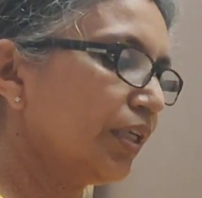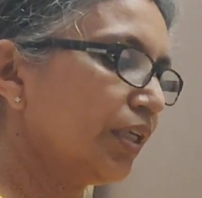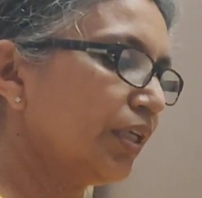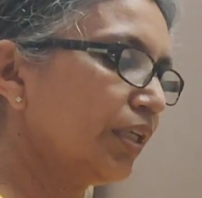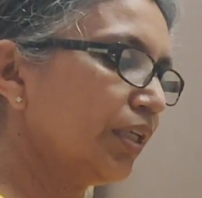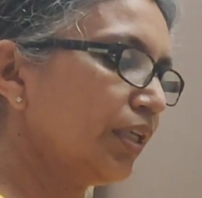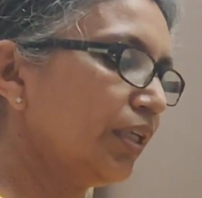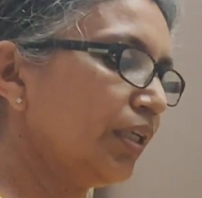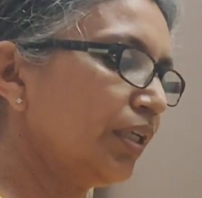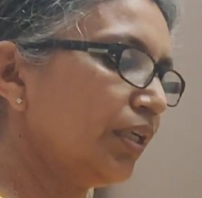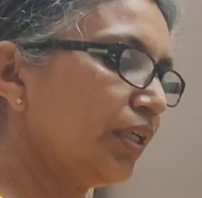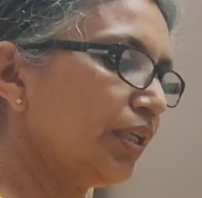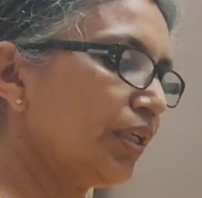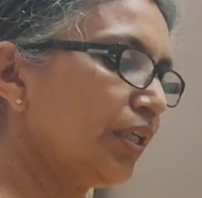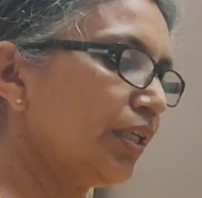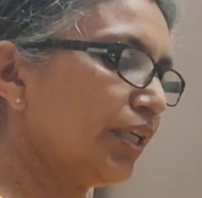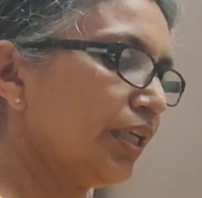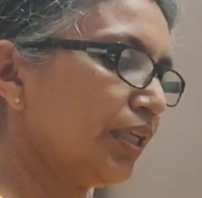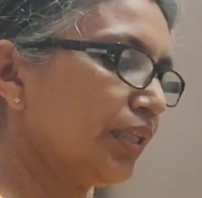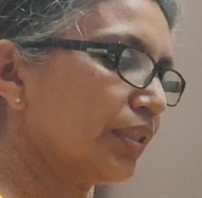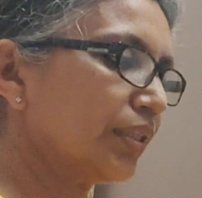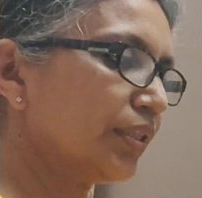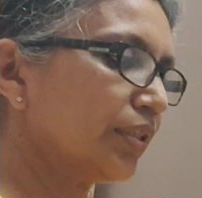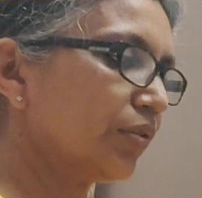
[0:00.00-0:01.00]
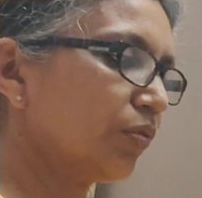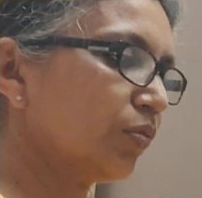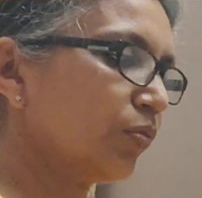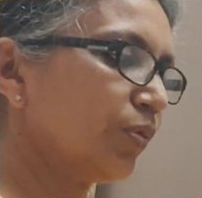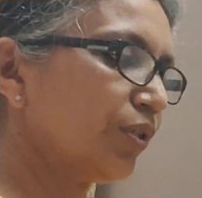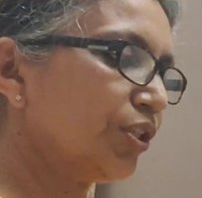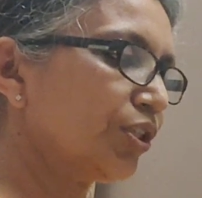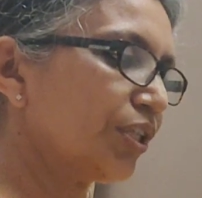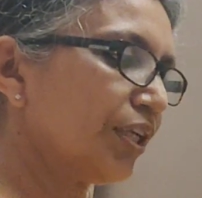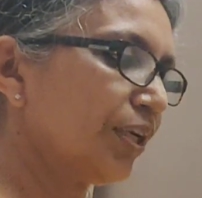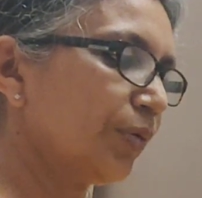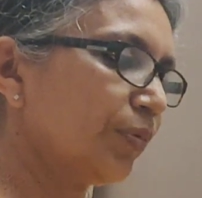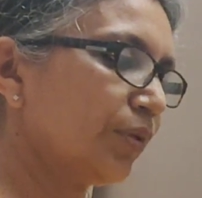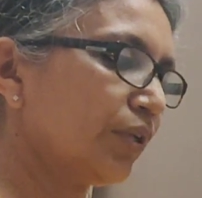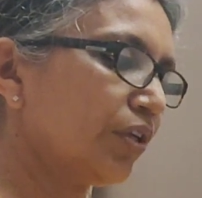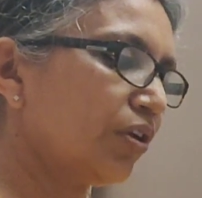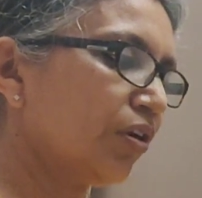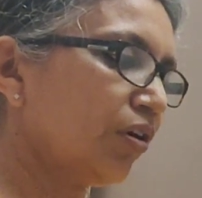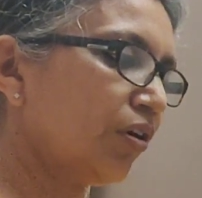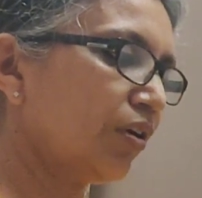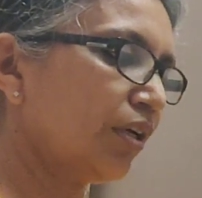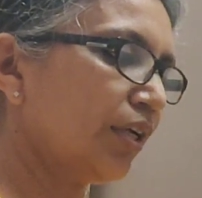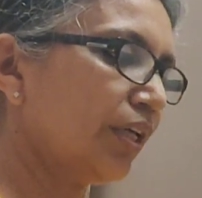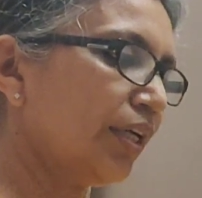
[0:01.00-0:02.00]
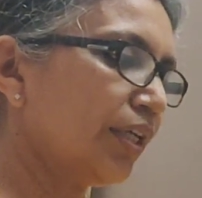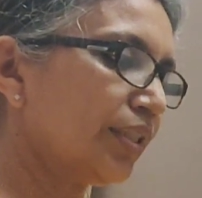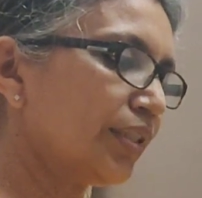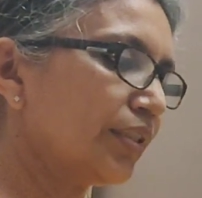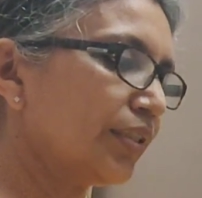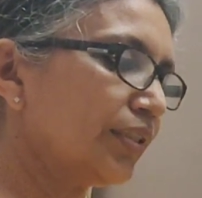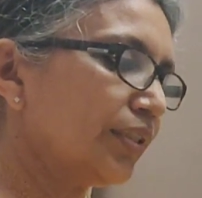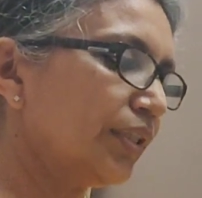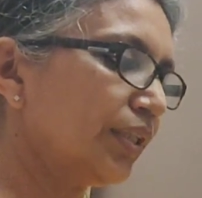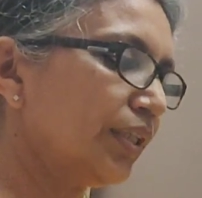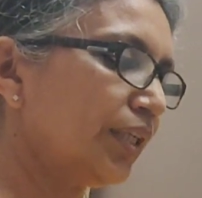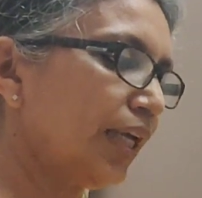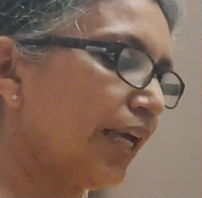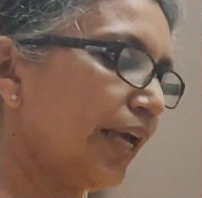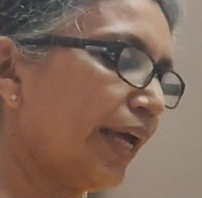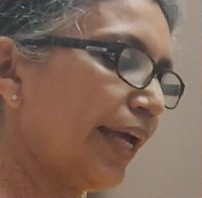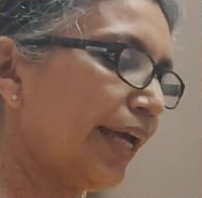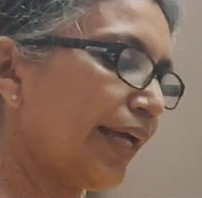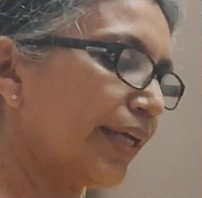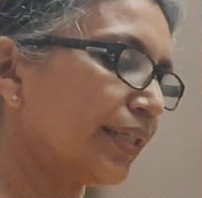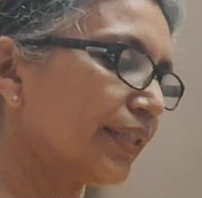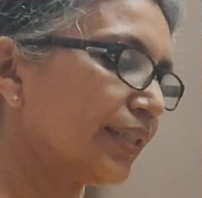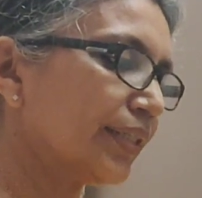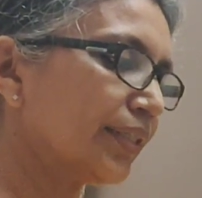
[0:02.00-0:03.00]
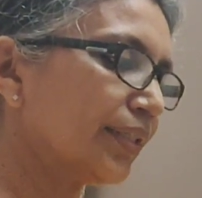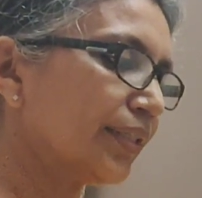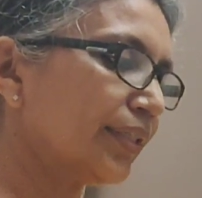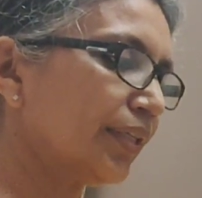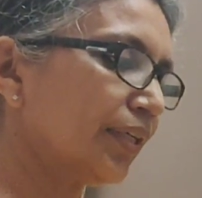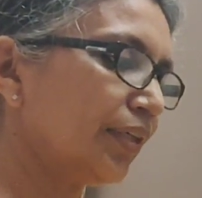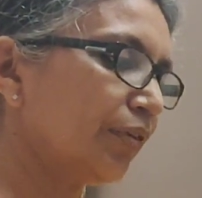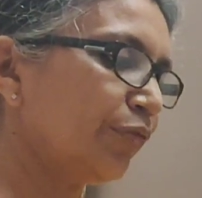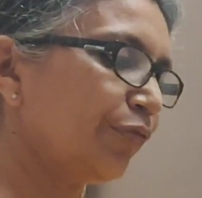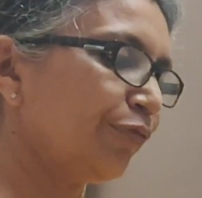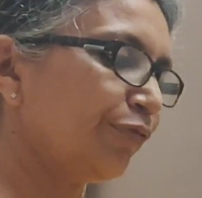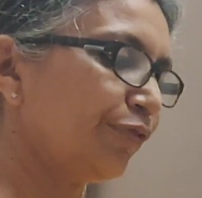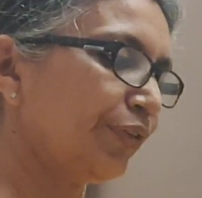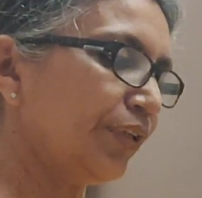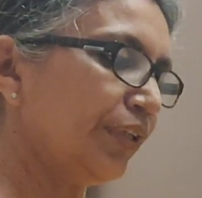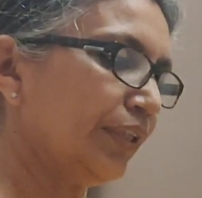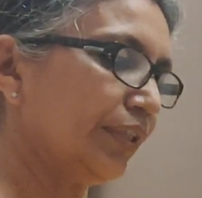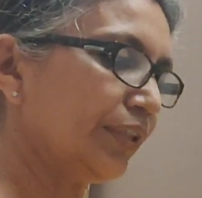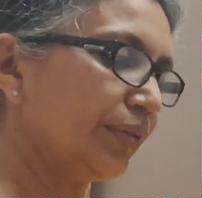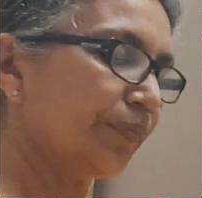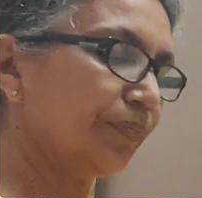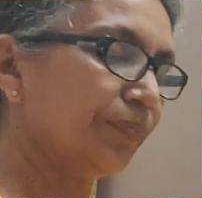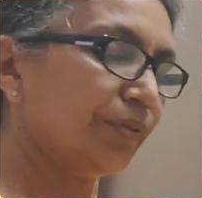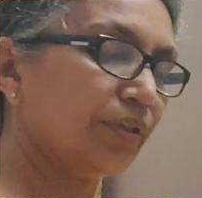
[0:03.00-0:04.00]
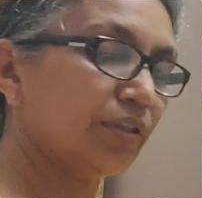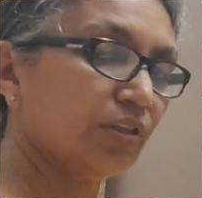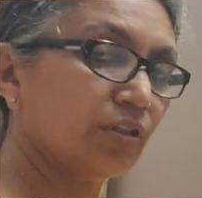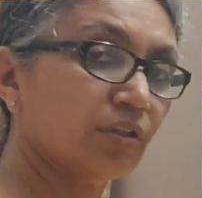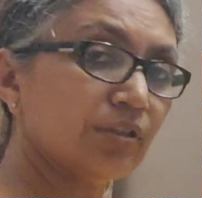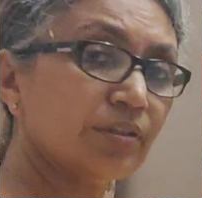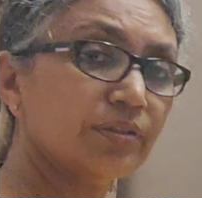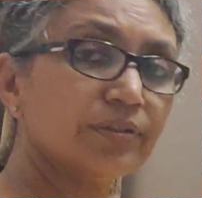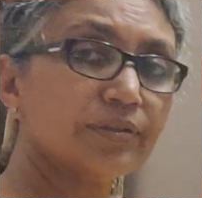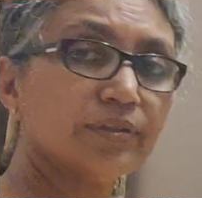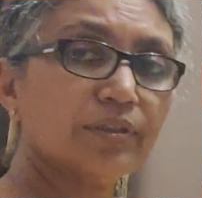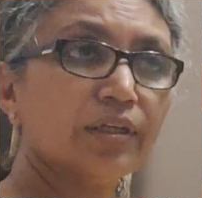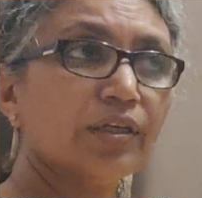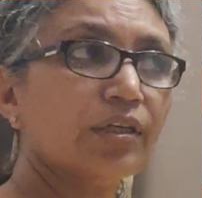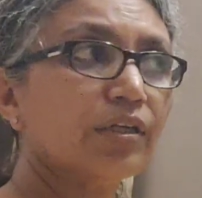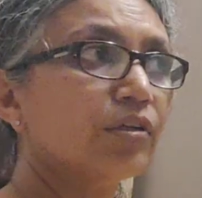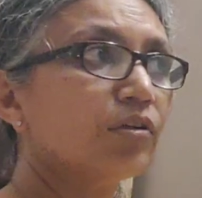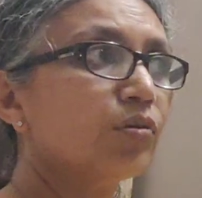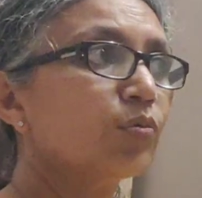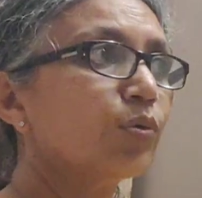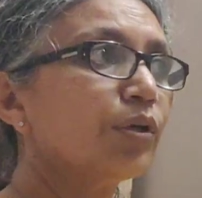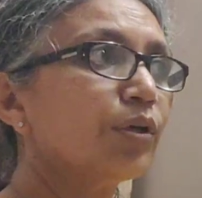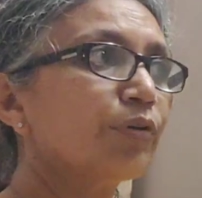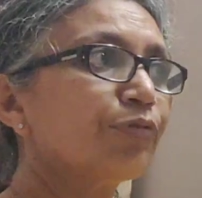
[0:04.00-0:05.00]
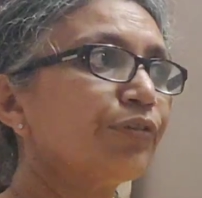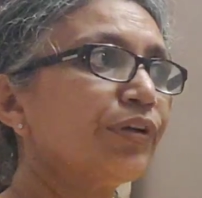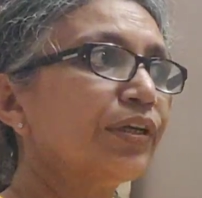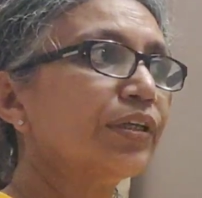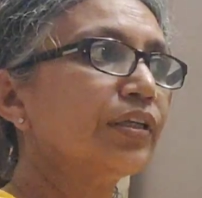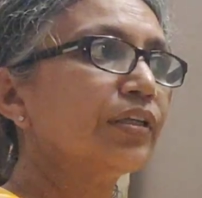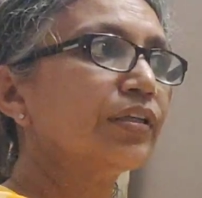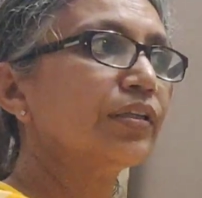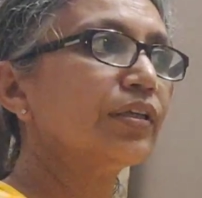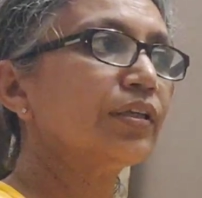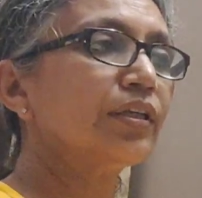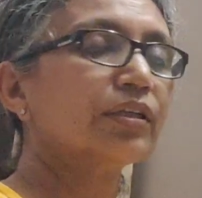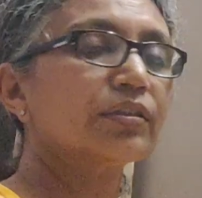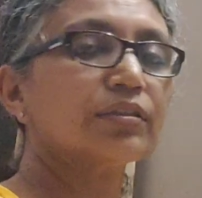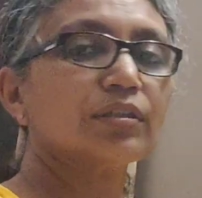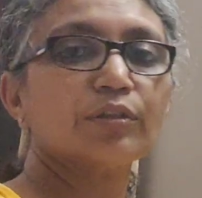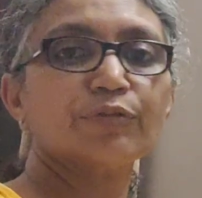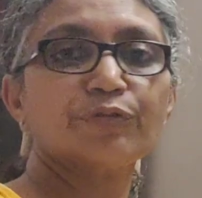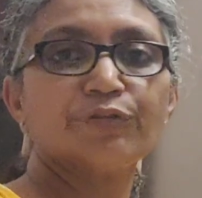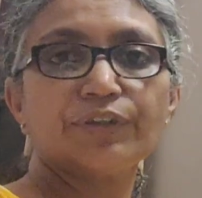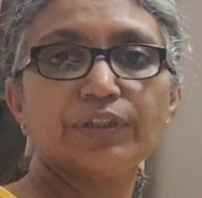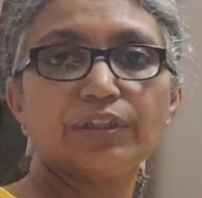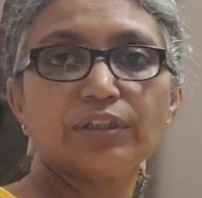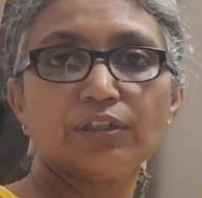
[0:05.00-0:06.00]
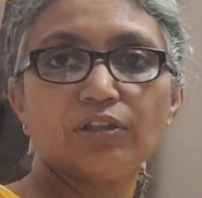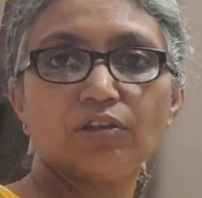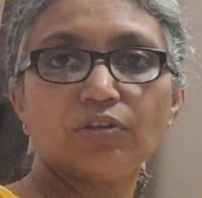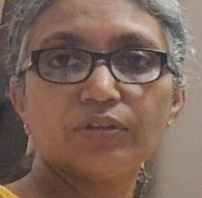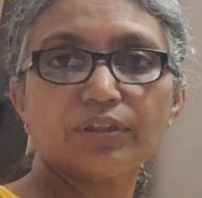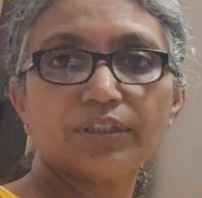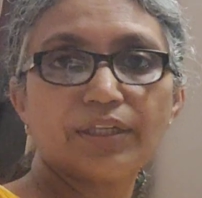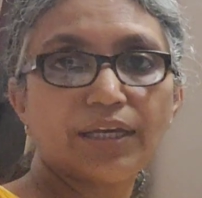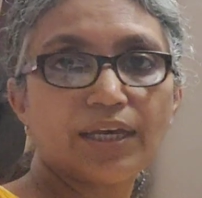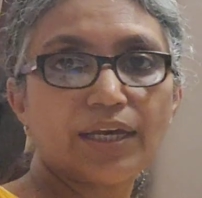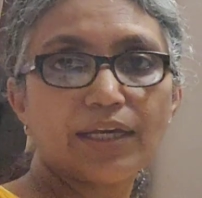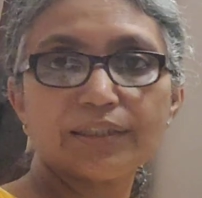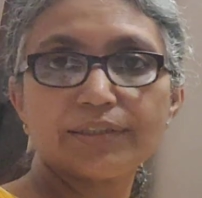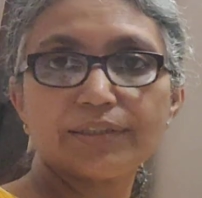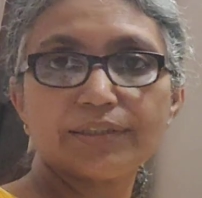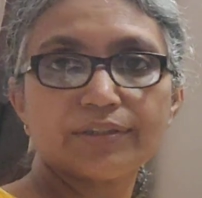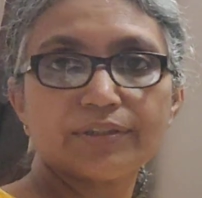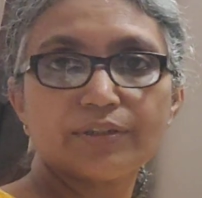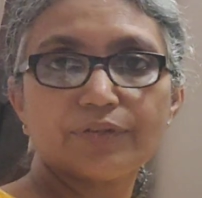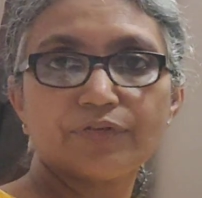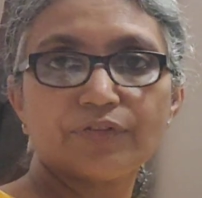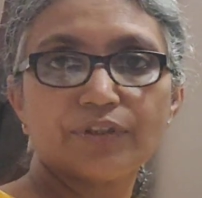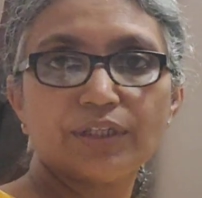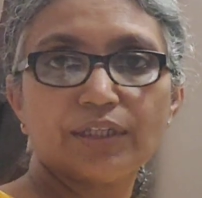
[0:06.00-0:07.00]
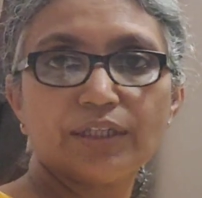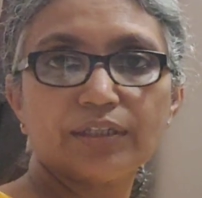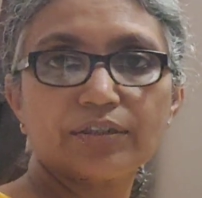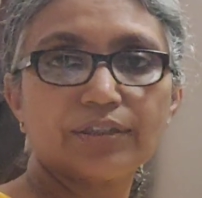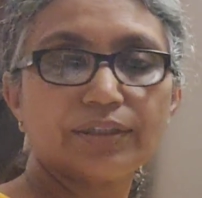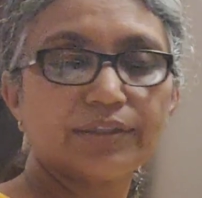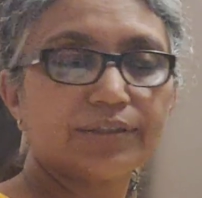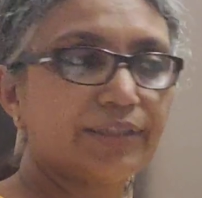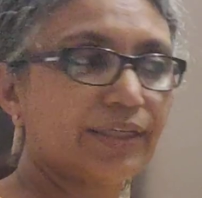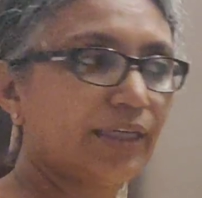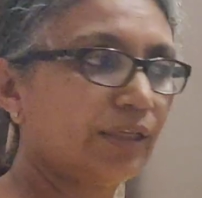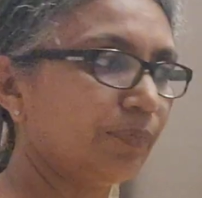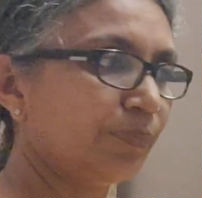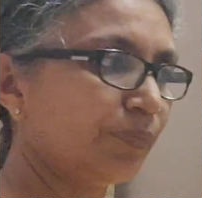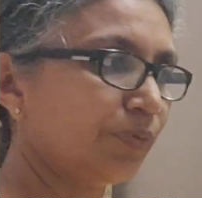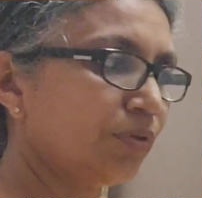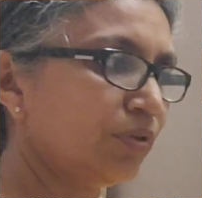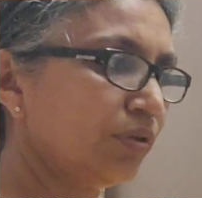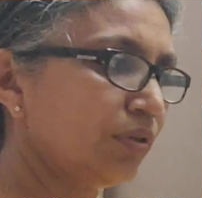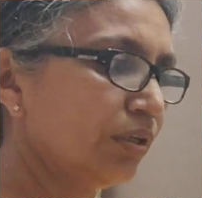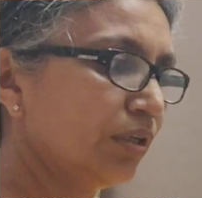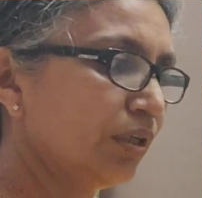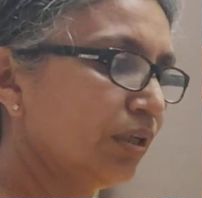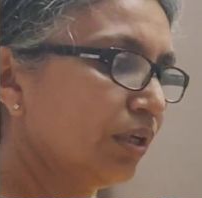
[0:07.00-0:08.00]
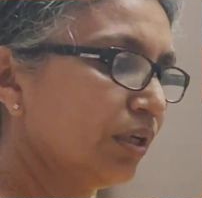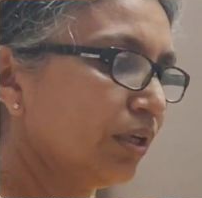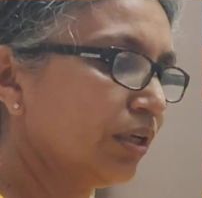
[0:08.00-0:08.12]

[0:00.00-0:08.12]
E net, which I will call as the axial field, because we are finding the electric field along the axis of the electric dipole.